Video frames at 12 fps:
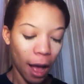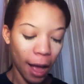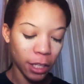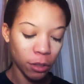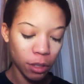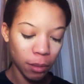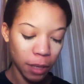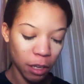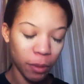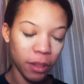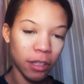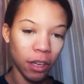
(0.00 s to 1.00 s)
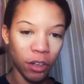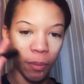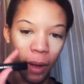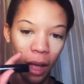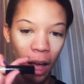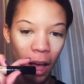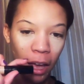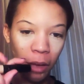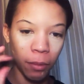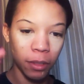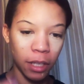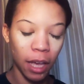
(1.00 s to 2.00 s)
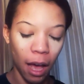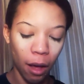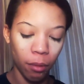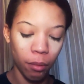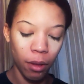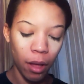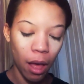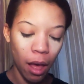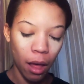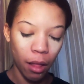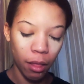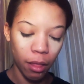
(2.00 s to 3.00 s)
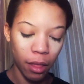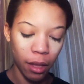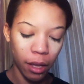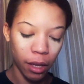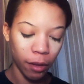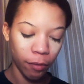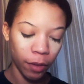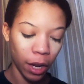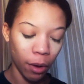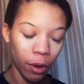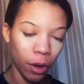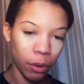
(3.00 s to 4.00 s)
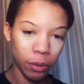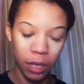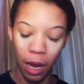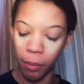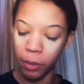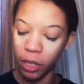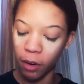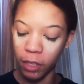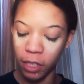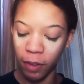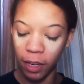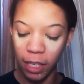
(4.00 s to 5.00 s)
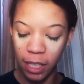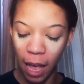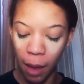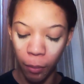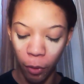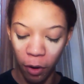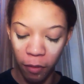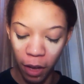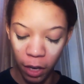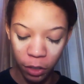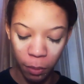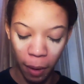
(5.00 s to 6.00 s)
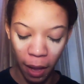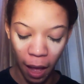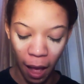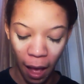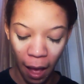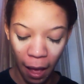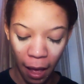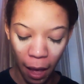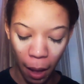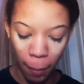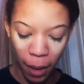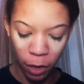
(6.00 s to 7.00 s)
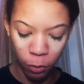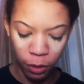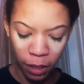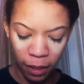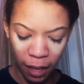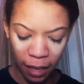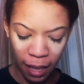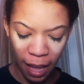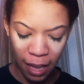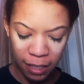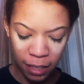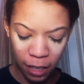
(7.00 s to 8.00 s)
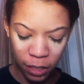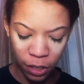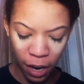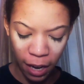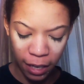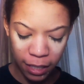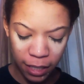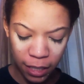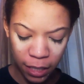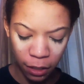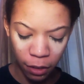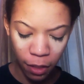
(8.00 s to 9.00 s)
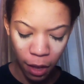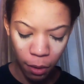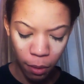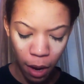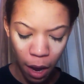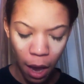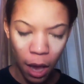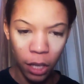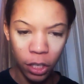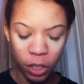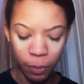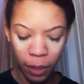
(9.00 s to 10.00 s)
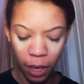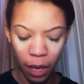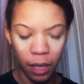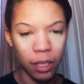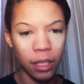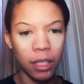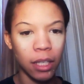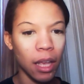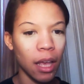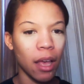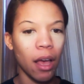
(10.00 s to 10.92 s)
I do sometimes put this under my eye. We'll see how the video goes and how much coverage, if I need to add more of it under my eye. I don't really like it as an under eye concealer though, just because